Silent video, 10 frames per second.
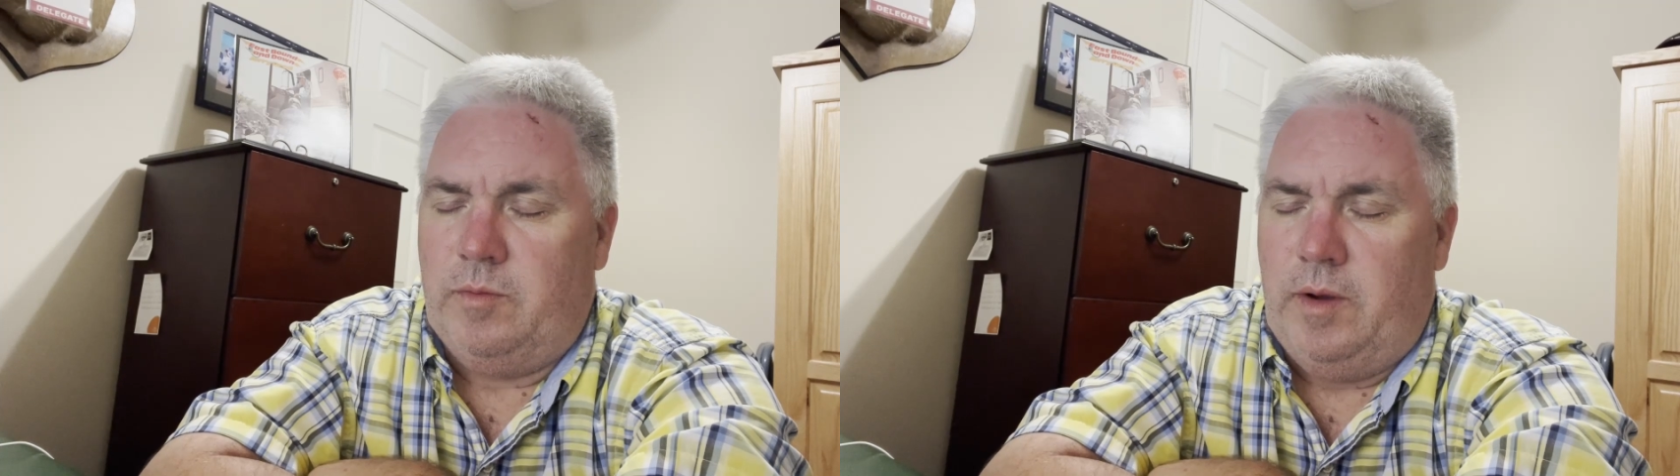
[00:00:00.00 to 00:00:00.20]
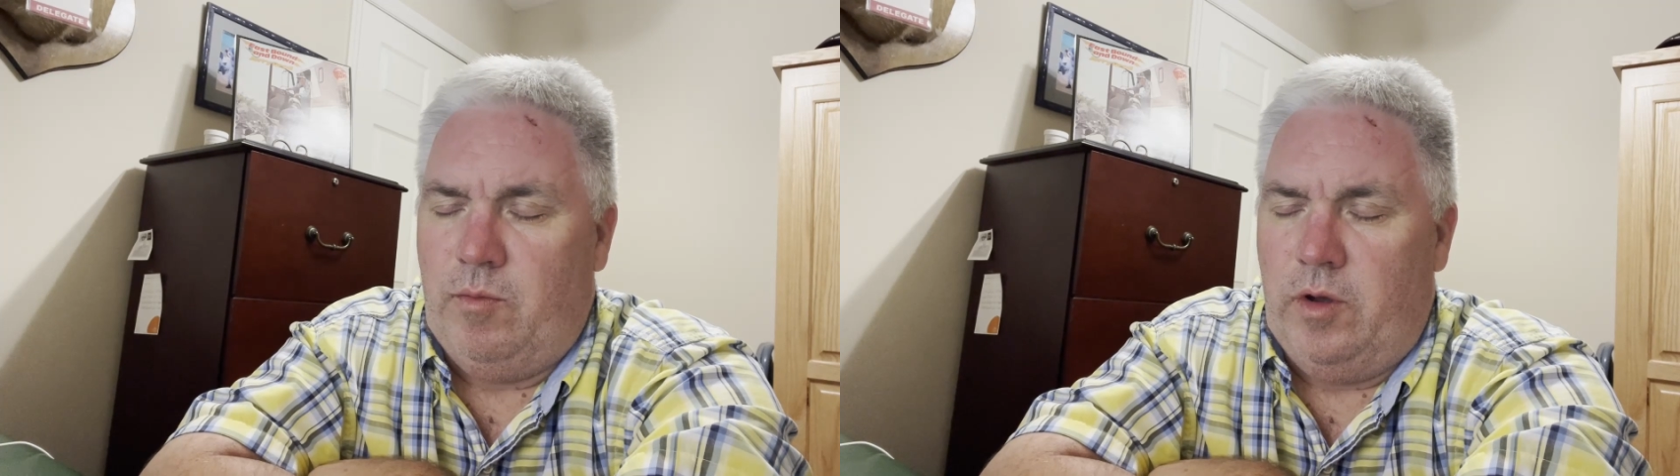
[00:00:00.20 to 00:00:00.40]

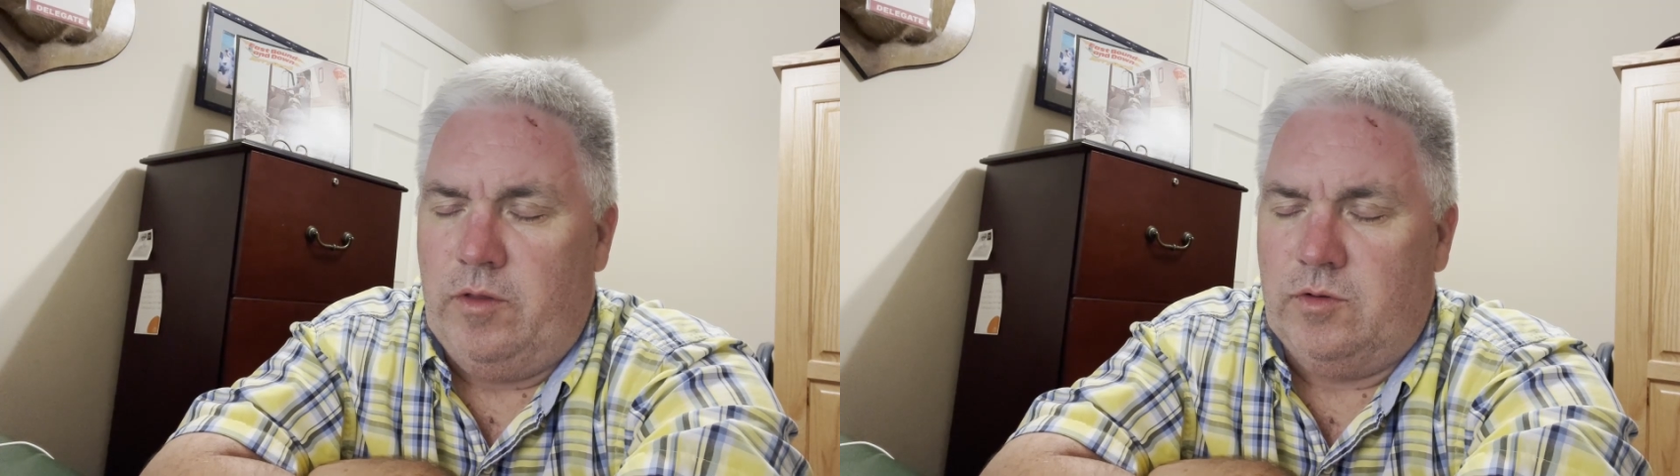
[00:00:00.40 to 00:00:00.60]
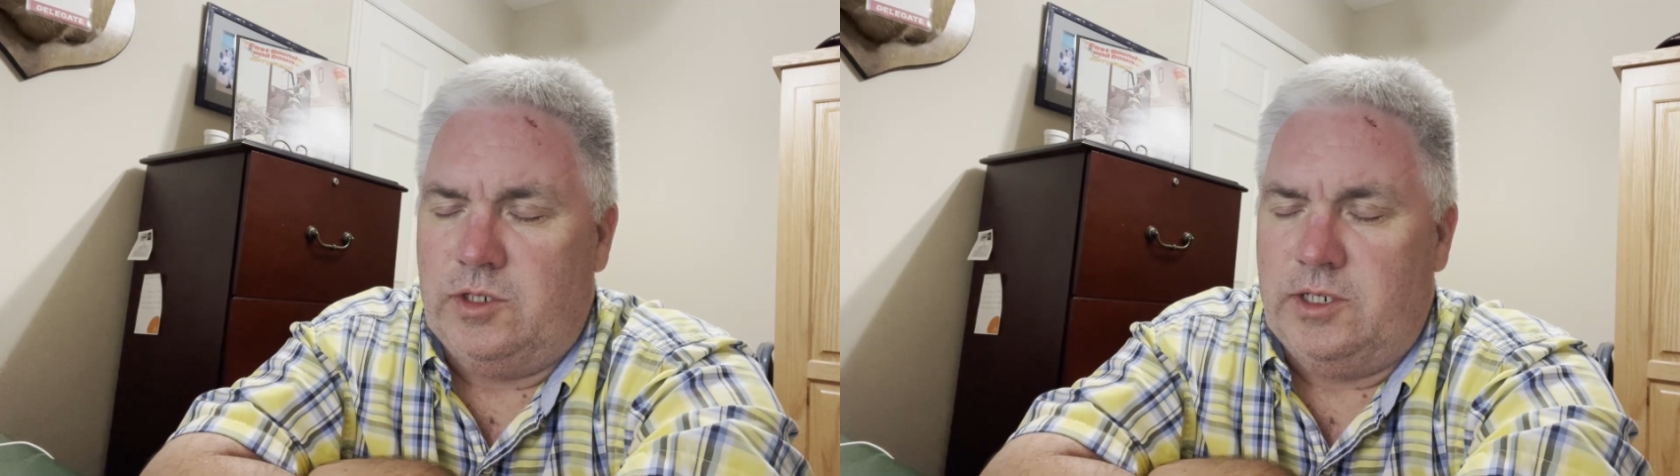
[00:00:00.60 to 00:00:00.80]
my
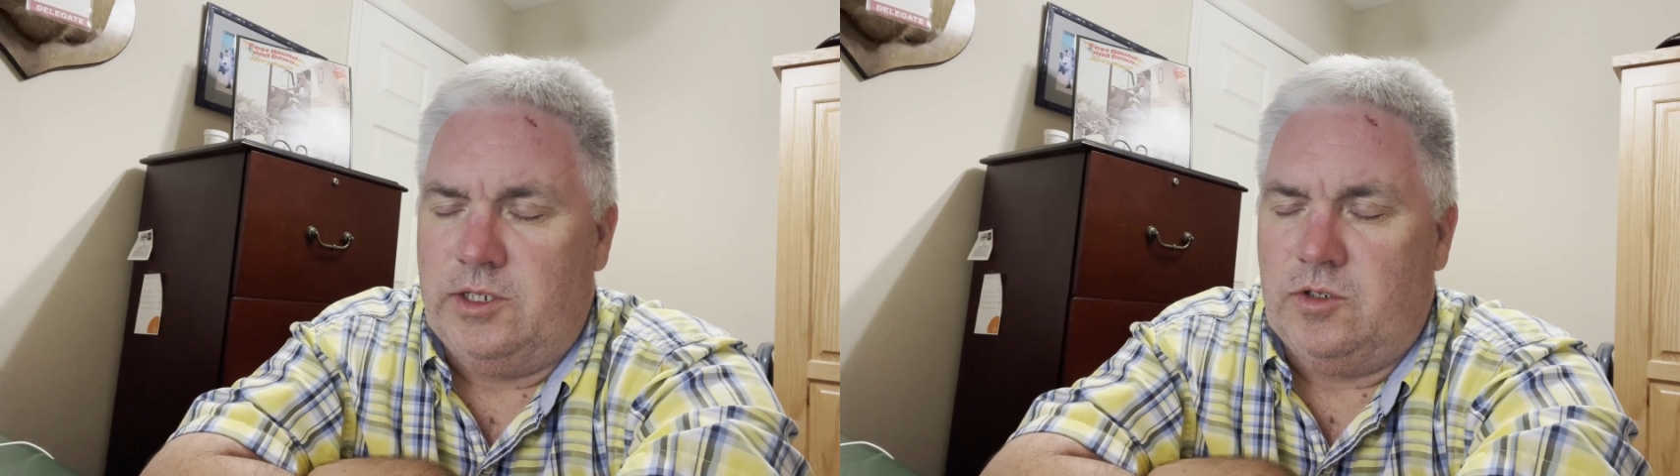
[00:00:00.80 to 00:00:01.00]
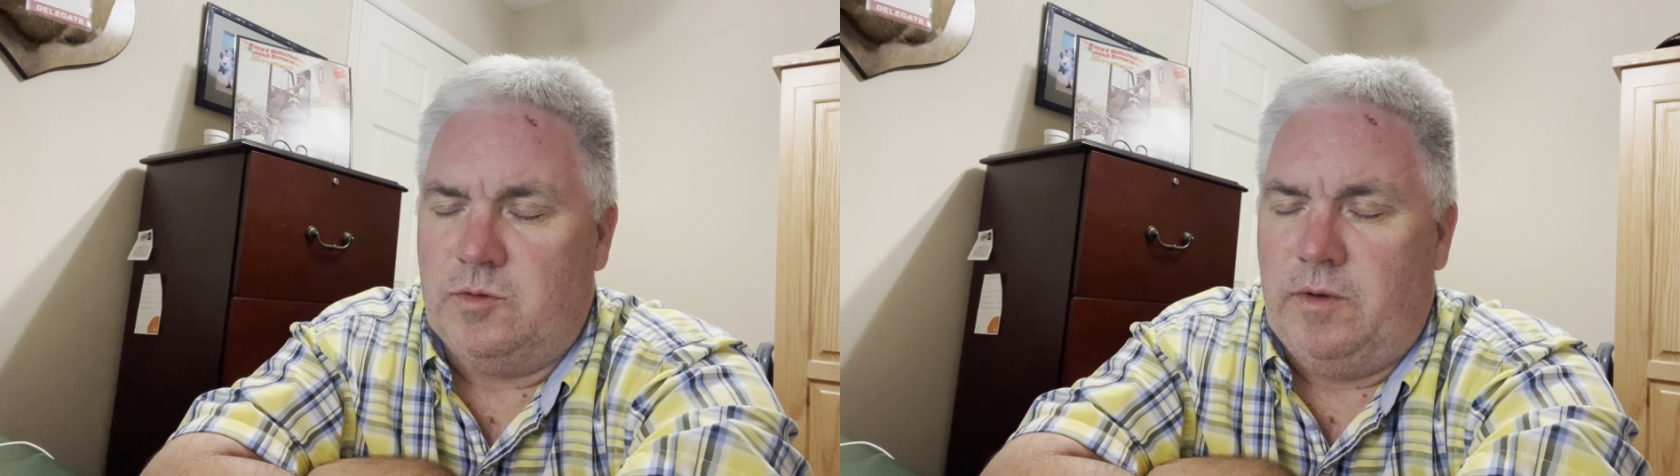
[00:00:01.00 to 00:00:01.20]
brothers and sisters,